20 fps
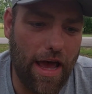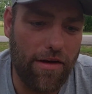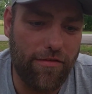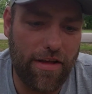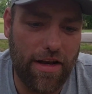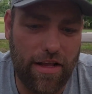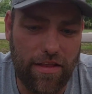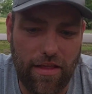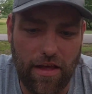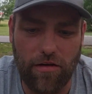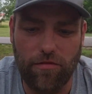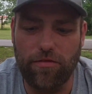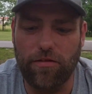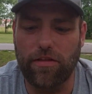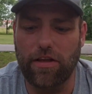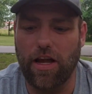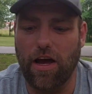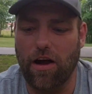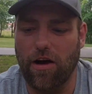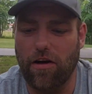anything for
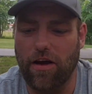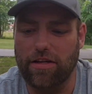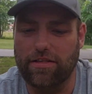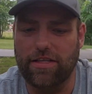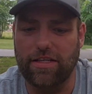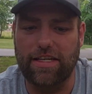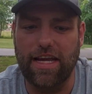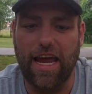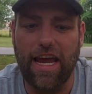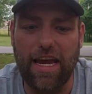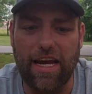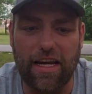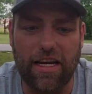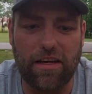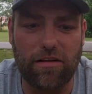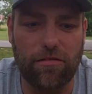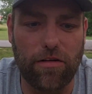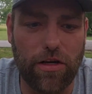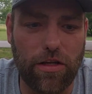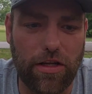the IRS to take,
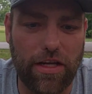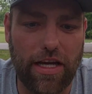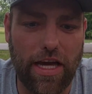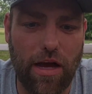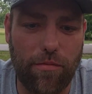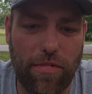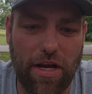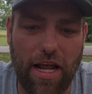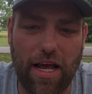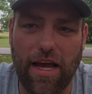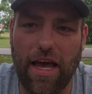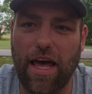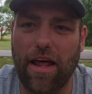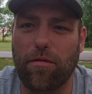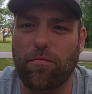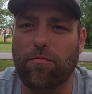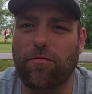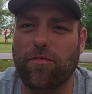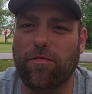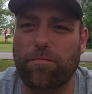really. I mean, I
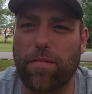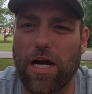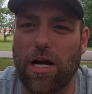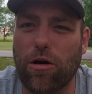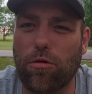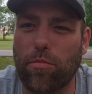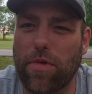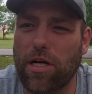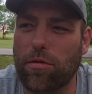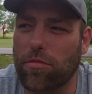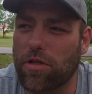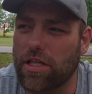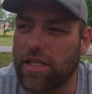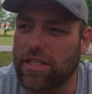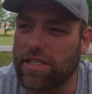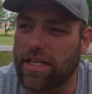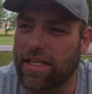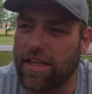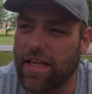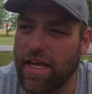got bare
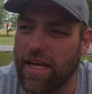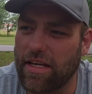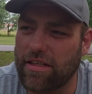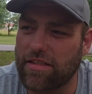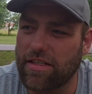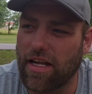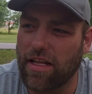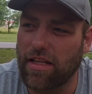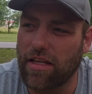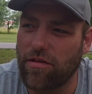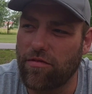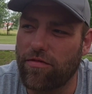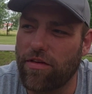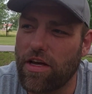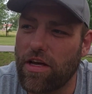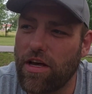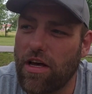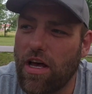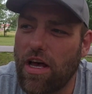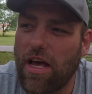minimalistic things, and I live
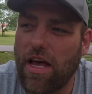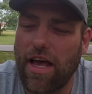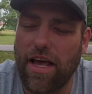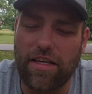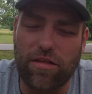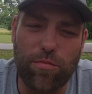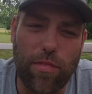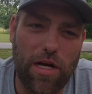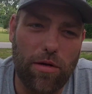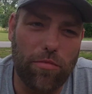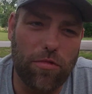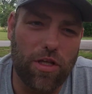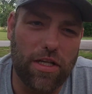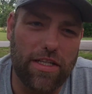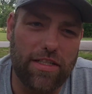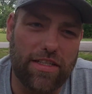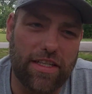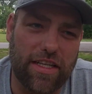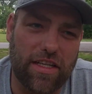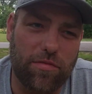as
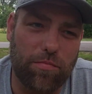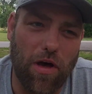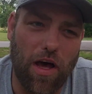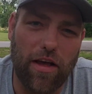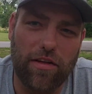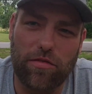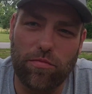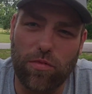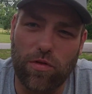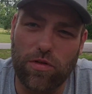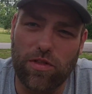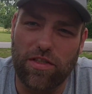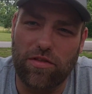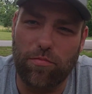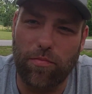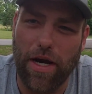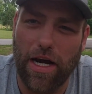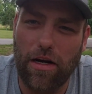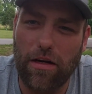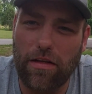minimalistic as possible,
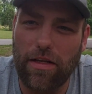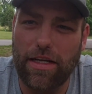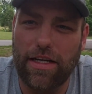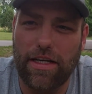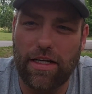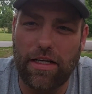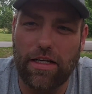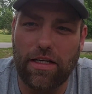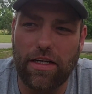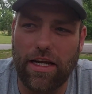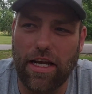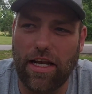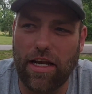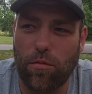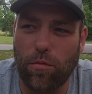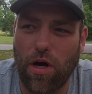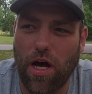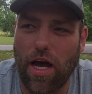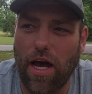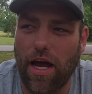just barely
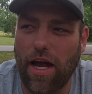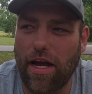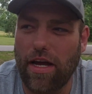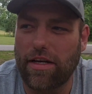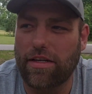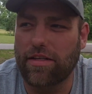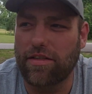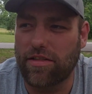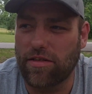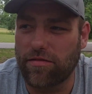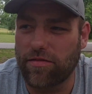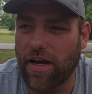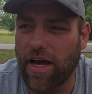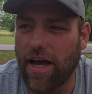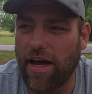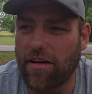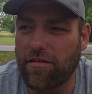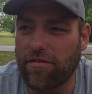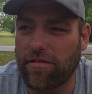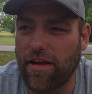getting by to
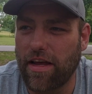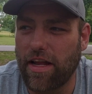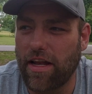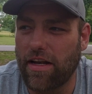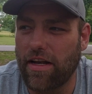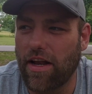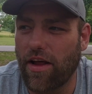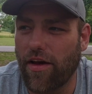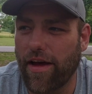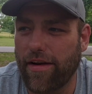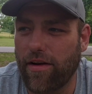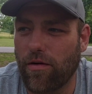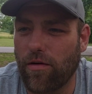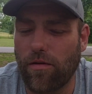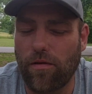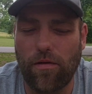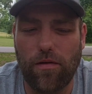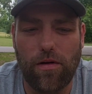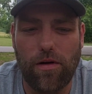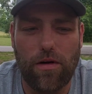survive. And I
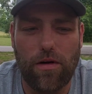don't